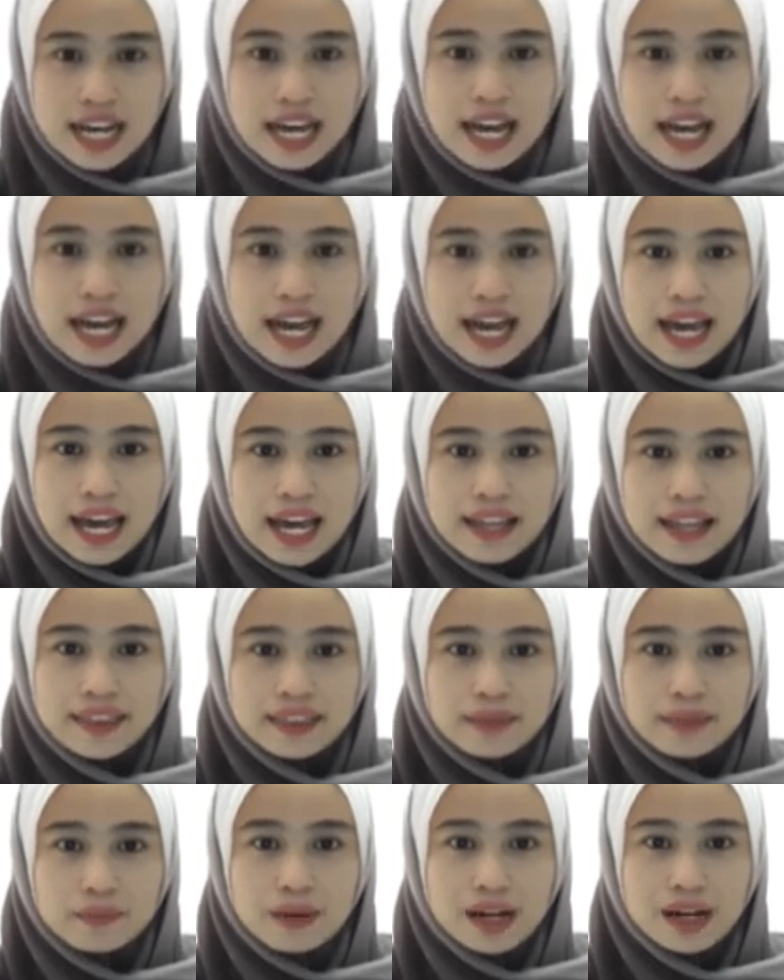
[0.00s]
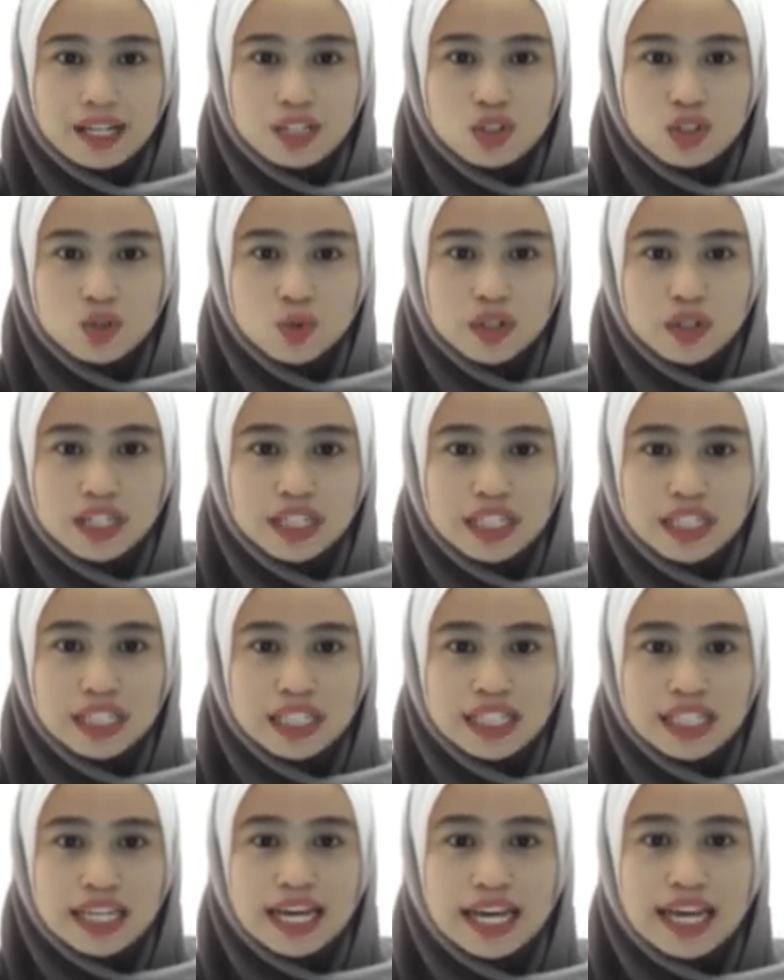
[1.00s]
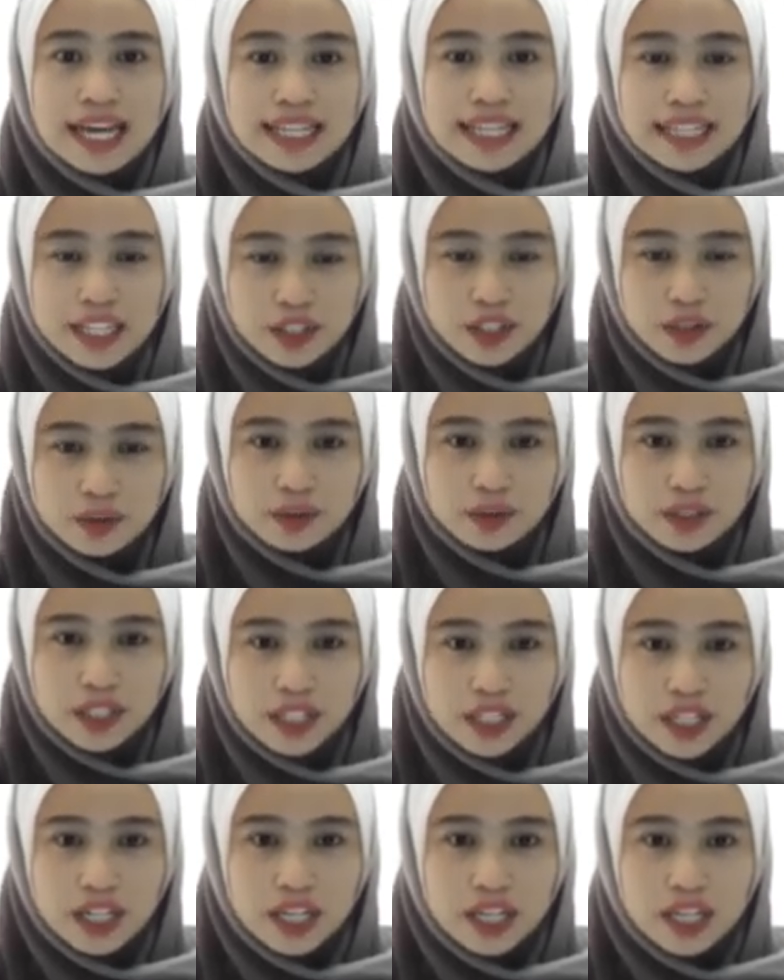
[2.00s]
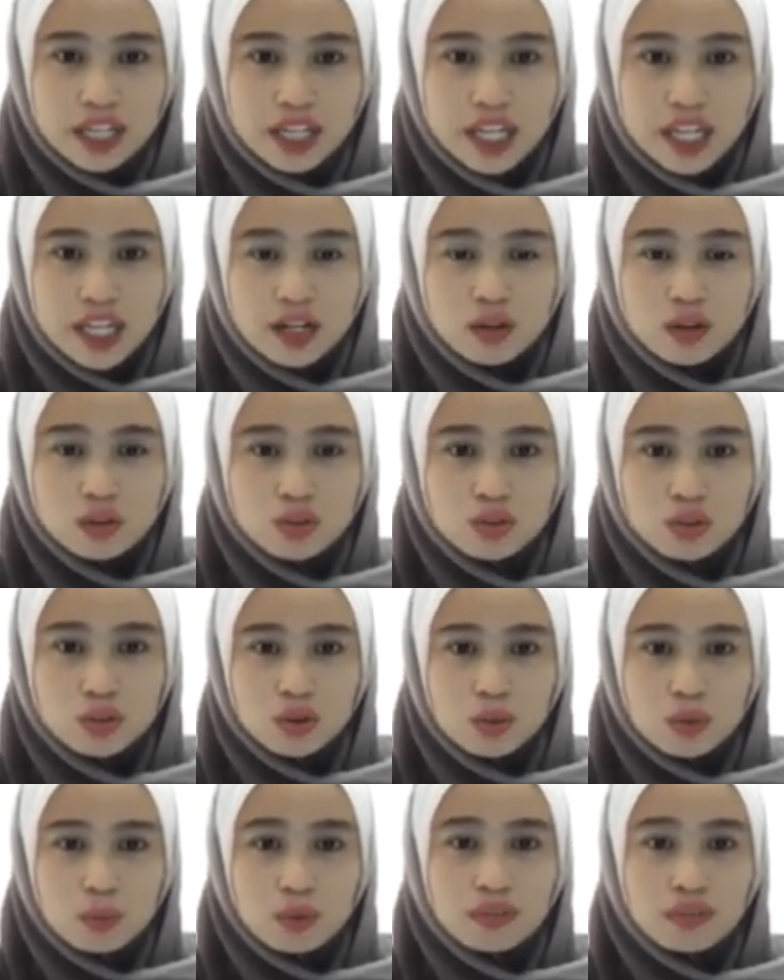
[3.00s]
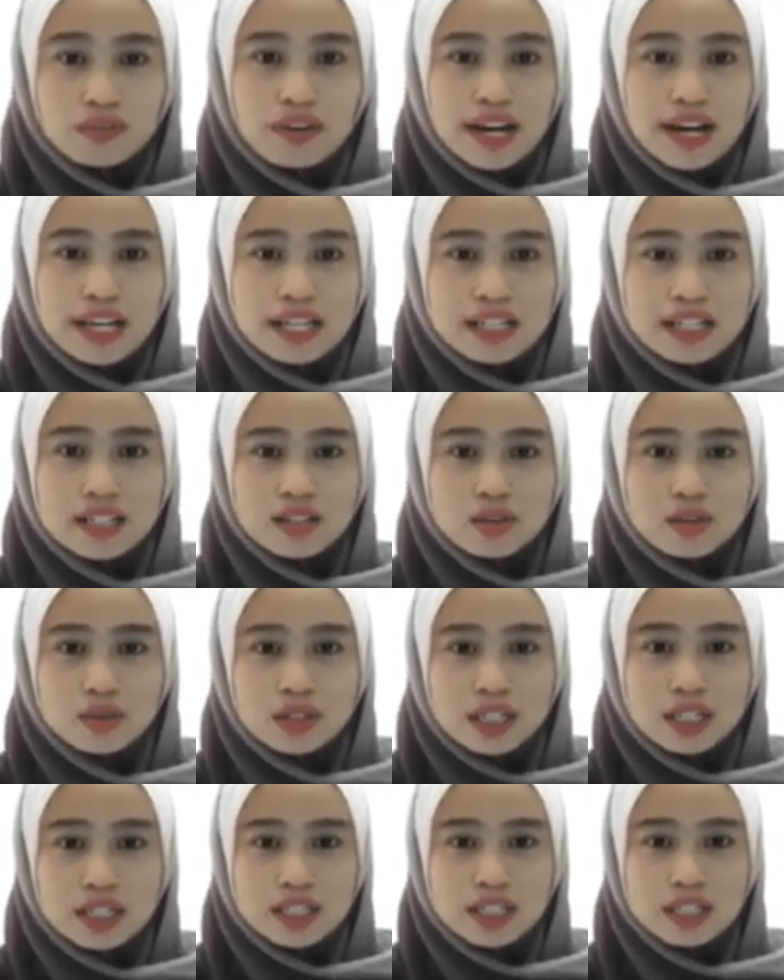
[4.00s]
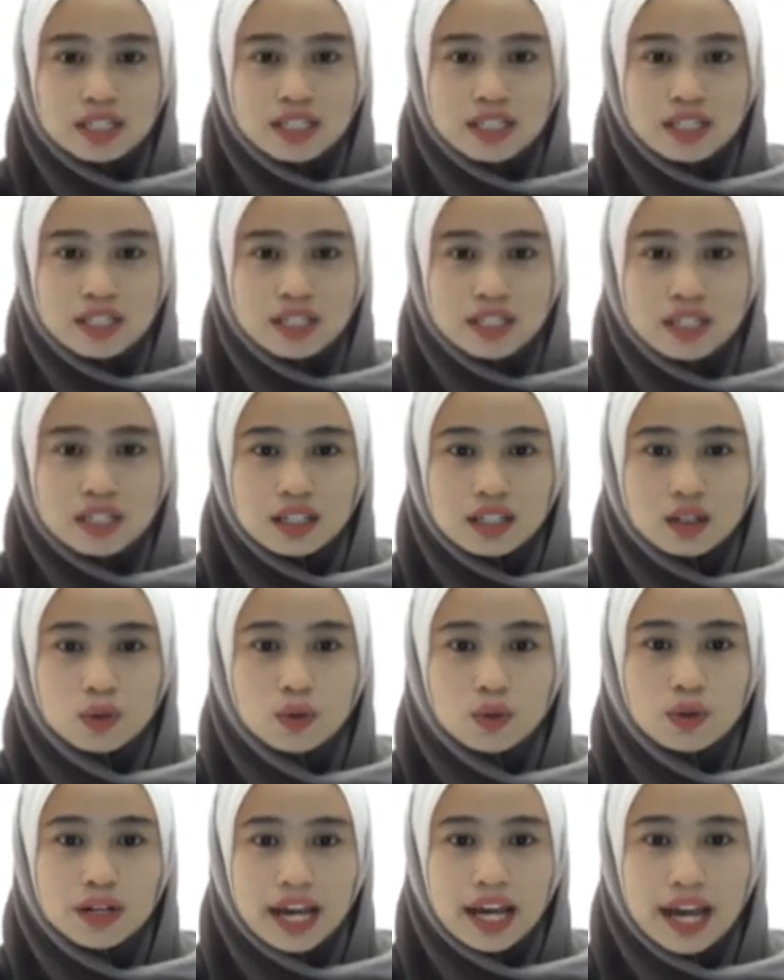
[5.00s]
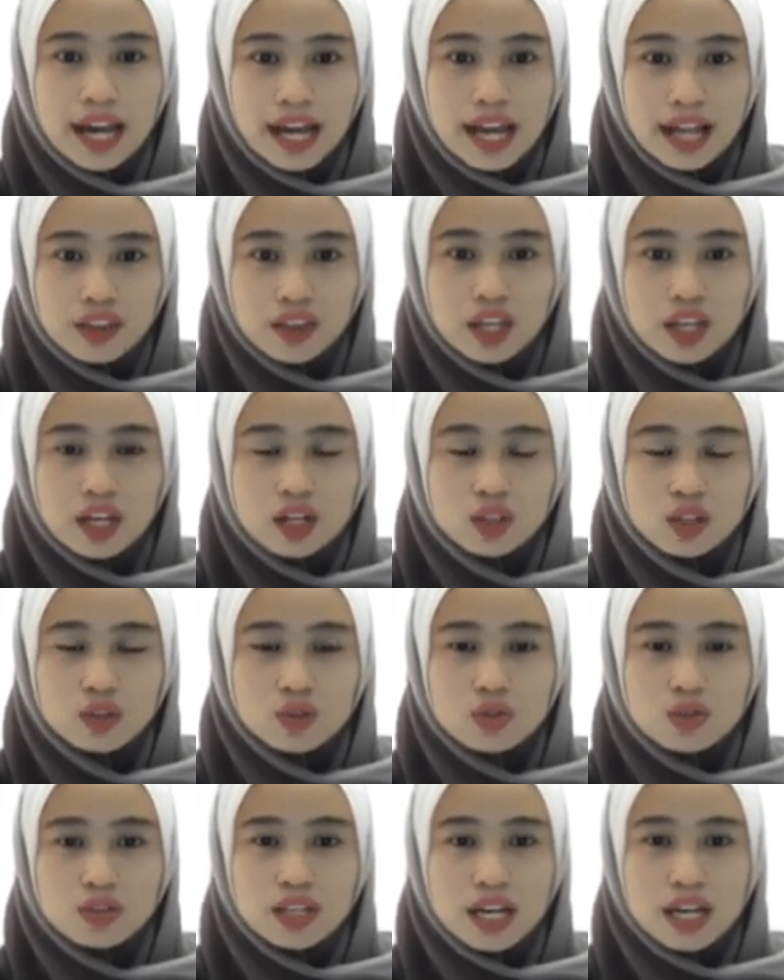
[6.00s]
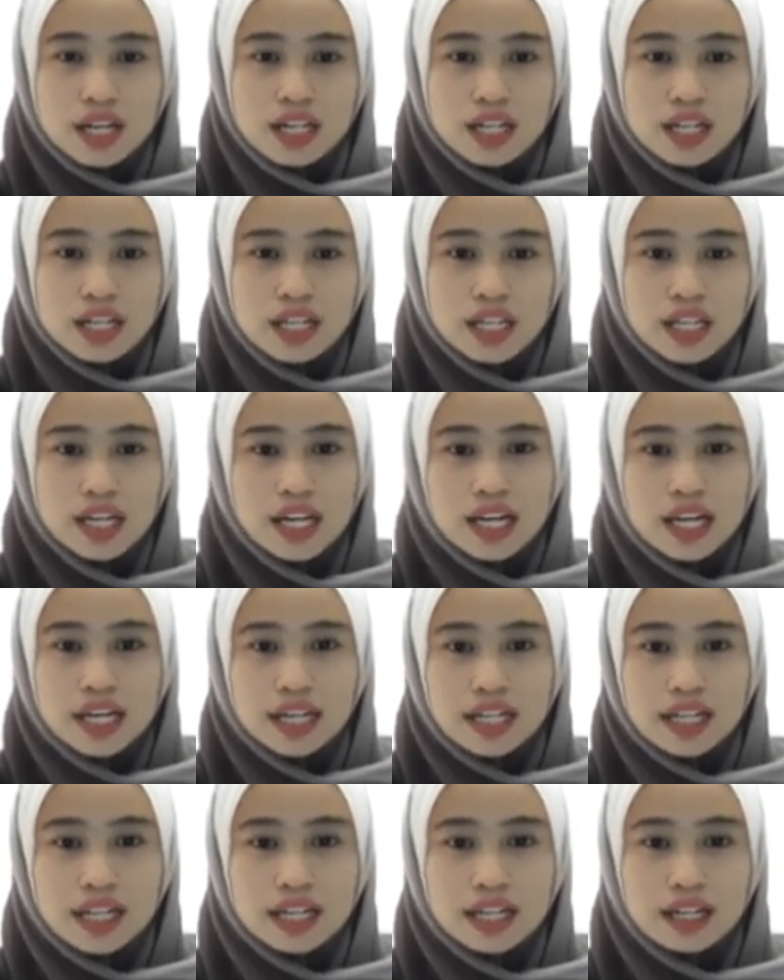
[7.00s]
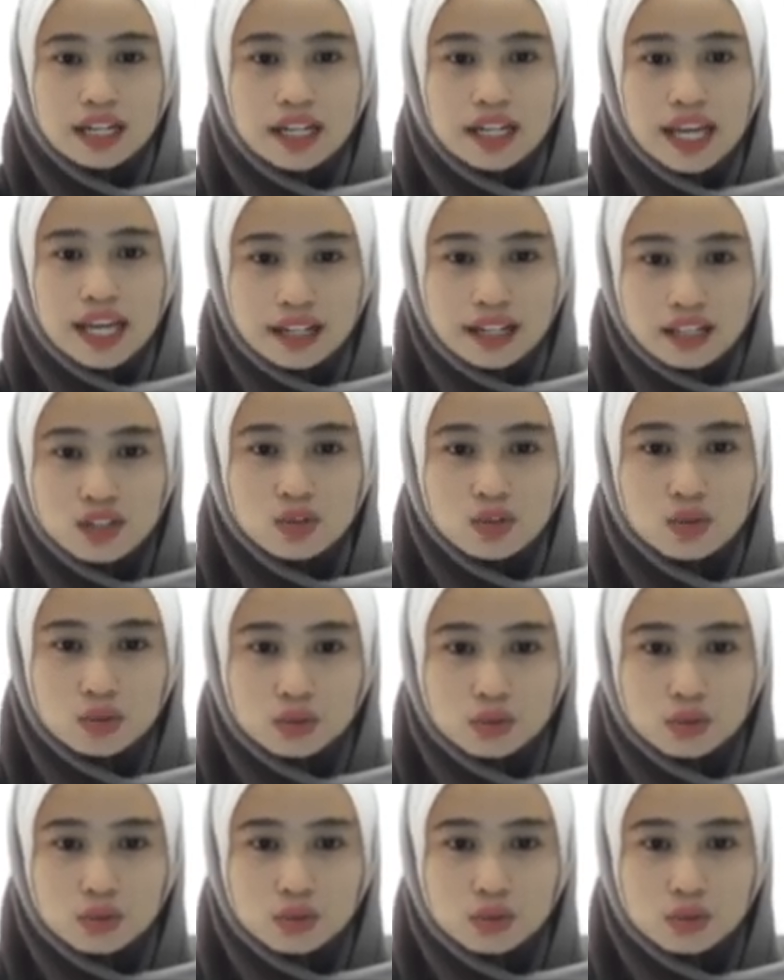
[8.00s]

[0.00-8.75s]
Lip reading: and punctuality attitude, it also provides students a good health to study at the school.